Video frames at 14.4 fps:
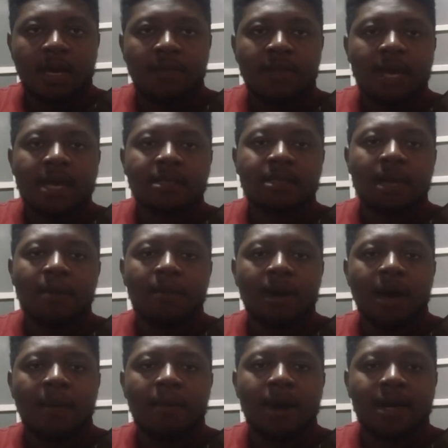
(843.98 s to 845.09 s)
there is a
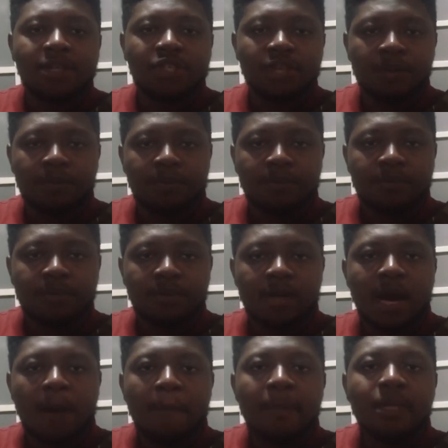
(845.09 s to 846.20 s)
bar shape, a
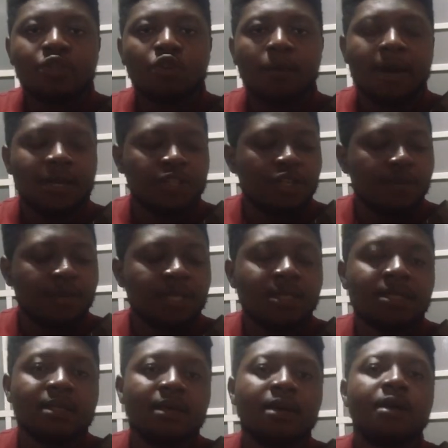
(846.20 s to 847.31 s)
major bar shape. This is
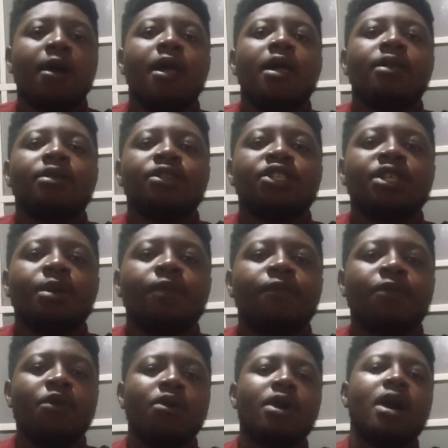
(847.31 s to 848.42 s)
the shape
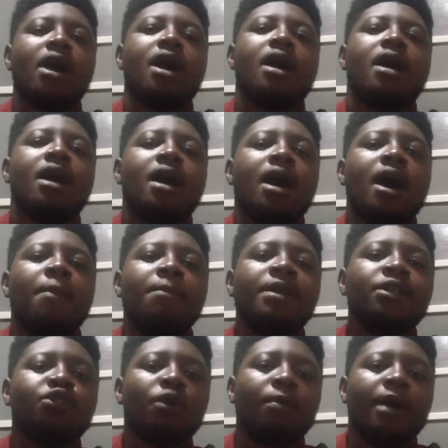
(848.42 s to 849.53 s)
for a major
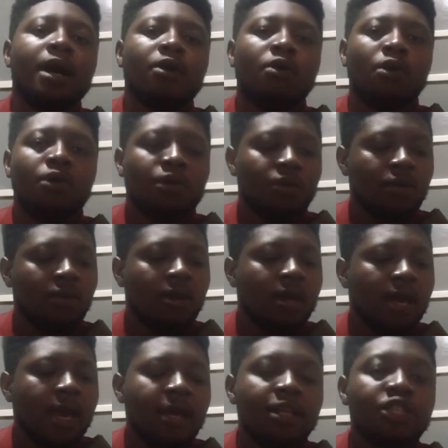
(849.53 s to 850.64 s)
Barre chord.
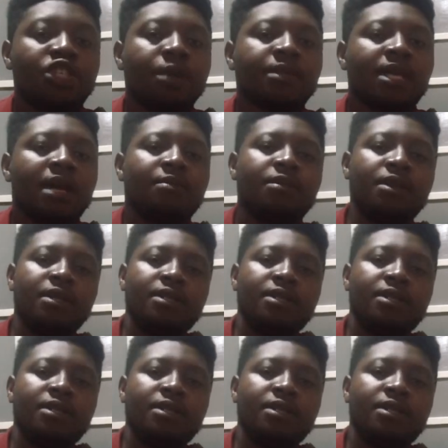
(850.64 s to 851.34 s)
And this shape can be